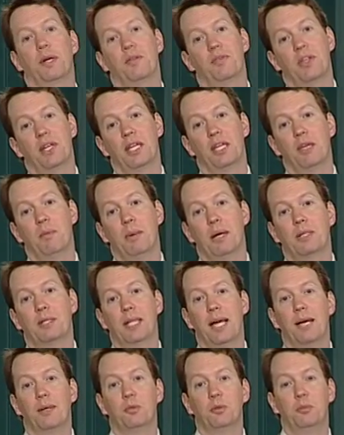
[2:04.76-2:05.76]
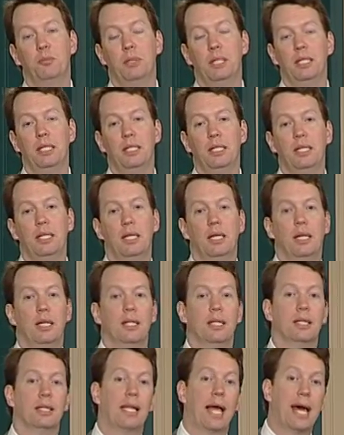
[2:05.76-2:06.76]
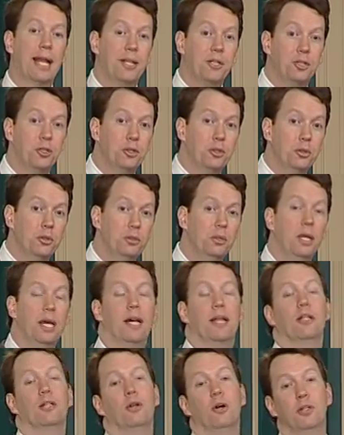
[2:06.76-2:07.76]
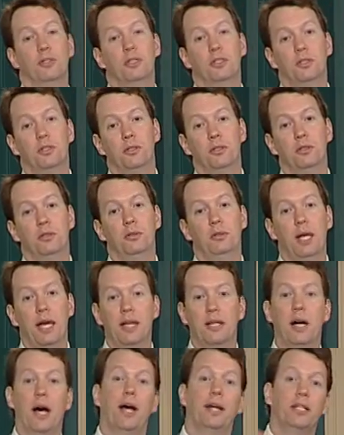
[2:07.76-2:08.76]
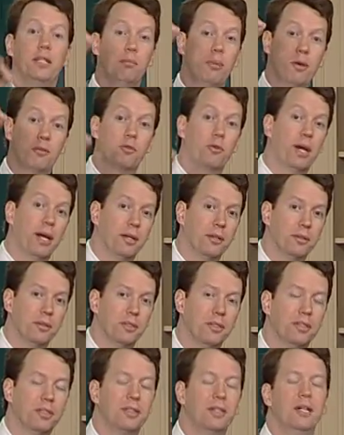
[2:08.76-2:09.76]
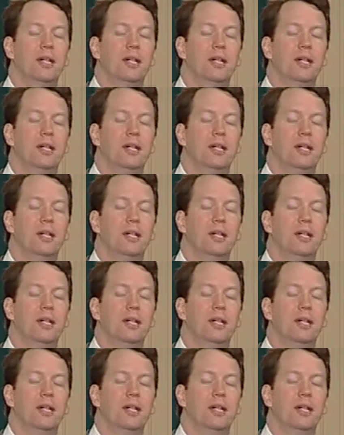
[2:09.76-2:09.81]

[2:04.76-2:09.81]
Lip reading: of thinking about that would be latitude and longitude and height above ground.